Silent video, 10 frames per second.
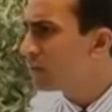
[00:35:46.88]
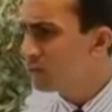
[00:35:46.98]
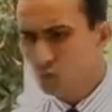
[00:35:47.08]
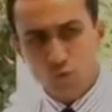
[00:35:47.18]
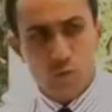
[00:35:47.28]

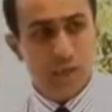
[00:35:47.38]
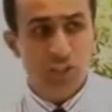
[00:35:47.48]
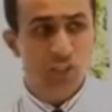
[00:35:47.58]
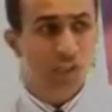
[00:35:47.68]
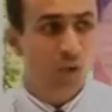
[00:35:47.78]
You might
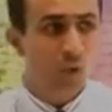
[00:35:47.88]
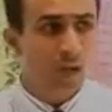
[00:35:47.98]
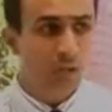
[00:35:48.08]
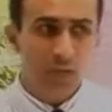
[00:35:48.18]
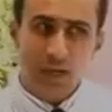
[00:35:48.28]
stay
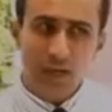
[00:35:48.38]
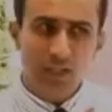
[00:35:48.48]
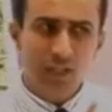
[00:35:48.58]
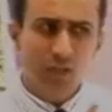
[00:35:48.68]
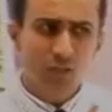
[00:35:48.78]
quiet, but I
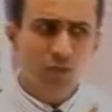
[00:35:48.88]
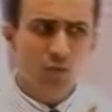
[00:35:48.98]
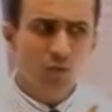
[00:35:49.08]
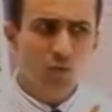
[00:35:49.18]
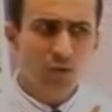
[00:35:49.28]
tell you
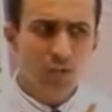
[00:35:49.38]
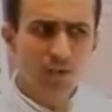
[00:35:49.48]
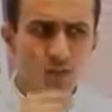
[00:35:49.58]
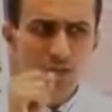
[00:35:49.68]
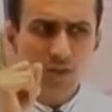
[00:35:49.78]
this morning,
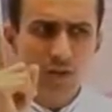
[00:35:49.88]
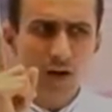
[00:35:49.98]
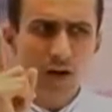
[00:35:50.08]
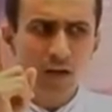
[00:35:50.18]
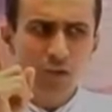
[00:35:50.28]
there is a
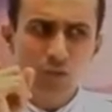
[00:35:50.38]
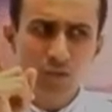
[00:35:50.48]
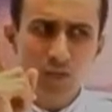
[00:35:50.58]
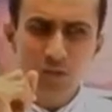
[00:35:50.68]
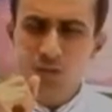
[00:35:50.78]
God who
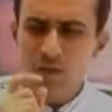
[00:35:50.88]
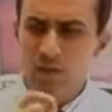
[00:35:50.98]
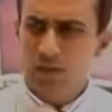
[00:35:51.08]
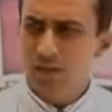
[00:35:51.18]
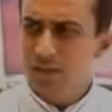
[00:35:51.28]
is at
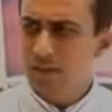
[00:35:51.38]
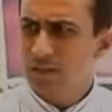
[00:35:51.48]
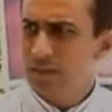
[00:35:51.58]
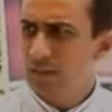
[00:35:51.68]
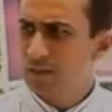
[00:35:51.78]
work.
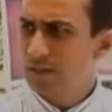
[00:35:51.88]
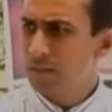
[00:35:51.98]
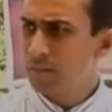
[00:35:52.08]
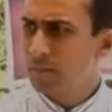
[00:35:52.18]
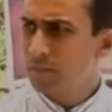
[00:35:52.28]

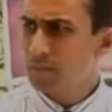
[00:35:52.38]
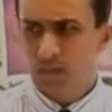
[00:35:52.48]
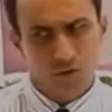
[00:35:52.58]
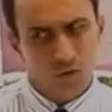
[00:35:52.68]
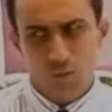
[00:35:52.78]

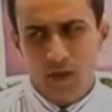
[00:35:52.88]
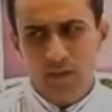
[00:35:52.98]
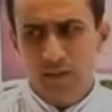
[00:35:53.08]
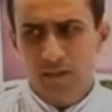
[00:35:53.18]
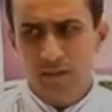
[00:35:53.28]

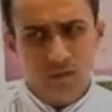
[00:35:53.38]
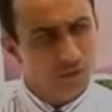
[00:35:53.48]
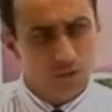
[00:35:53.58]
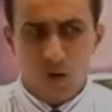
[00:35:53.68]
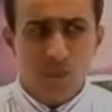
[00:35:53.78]
Nobody,
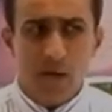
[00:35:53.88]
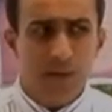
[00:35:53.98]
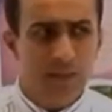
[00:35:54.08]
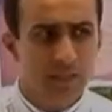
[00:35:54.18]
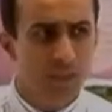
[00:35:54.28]

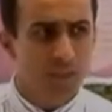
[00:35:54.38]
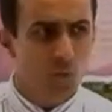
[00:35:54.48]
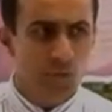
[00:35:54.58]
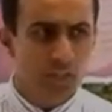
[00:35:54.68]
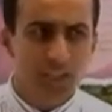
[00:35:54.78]
nobody
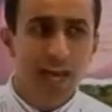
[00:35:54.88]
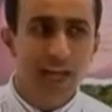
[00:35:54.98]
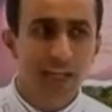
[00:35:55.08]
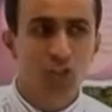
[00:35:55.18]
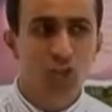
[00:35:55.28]
will
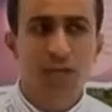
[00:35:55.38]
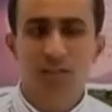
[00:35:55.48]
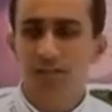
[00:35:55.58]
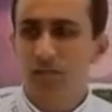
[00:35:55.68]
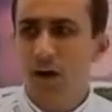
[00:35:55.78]
attack a
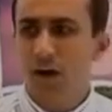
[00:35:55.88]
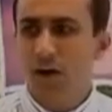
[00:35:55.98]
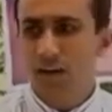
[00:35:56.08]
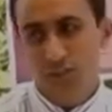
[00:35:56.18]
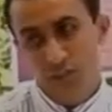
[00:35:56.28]
child of
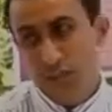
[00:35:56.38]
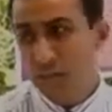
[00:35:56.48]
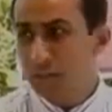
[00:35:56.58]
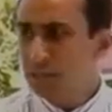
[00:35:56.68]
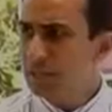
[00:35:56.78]
God and
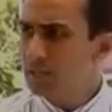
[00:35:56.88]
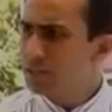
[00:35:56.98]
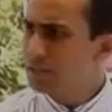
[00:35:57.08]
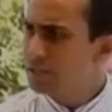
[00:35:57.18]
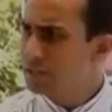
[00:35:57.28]
stay in
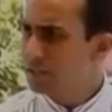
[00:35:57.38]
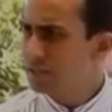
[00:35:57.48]
peace.